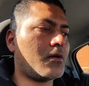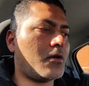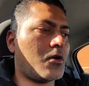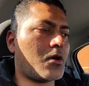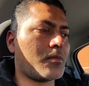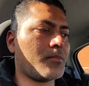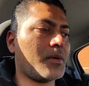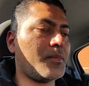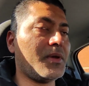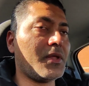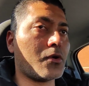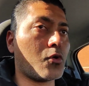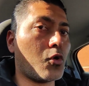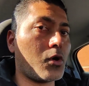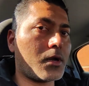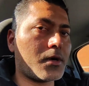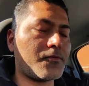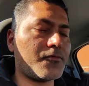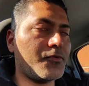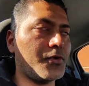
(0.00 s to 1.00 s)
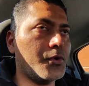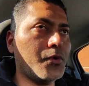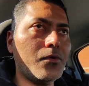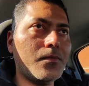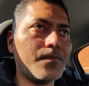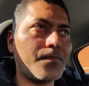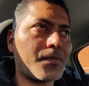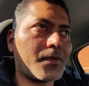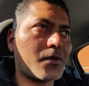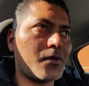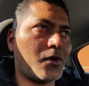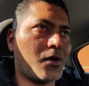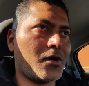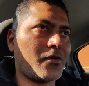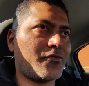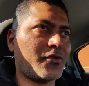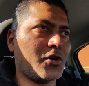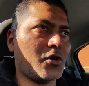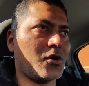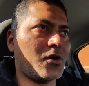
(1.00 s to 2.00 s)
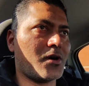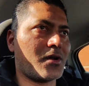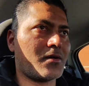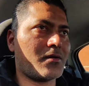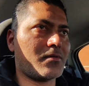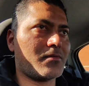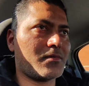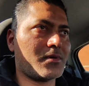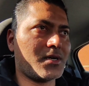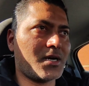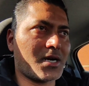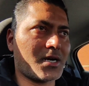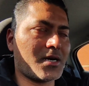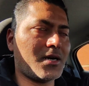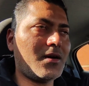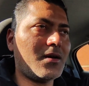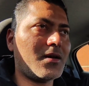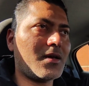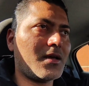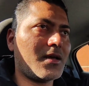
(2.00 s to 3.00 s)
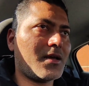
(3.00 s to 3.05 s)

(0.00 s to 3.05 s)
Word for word: or maybe rolled up view of your data.